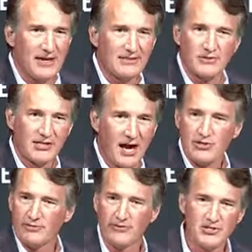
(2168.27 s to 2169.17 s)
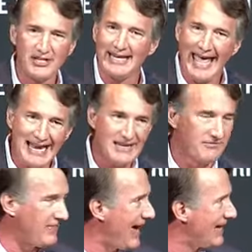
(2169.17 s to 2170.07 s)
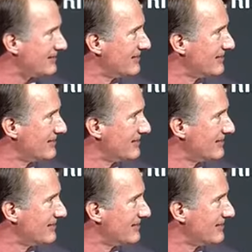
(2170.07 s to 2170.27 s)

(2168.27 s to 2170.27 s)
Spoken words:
think there's controversy in any of that.